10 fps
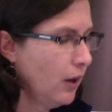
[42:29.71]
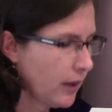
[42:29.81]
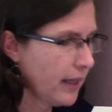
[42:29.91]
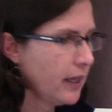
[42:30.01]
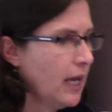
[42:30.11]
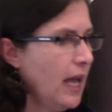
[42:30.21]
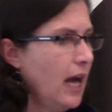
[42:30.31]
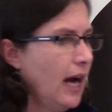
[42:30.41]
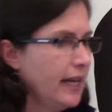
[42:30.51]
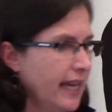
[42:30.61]
Okay.
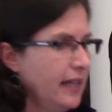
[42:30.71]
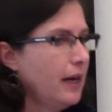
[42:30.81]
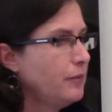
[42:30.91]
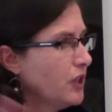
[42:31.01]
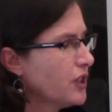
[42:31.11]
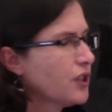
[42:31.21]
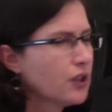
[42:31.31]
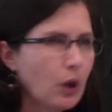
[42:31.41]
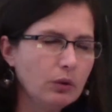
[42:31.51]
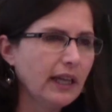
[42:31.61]
Again, I'm just
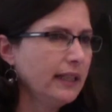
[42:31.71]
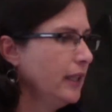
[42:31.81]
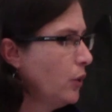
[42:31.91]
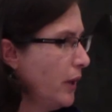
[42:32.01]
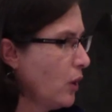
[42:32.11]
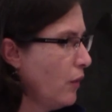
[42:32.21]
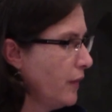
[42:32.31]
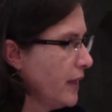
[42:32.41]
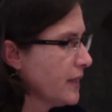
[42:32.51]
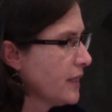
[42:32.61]
so lightly going
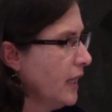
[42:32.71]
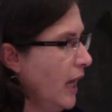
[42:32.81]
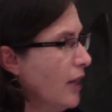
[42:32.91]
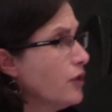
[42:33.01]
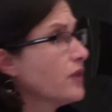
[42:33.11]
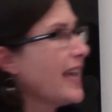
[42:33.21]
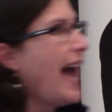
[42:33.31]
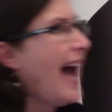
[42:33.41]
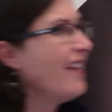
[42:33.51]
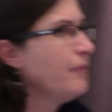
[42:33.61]
over this. So there's
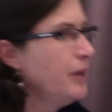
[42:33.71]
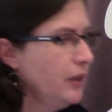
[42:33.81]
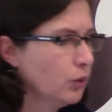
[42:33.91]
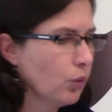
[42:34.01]
500,000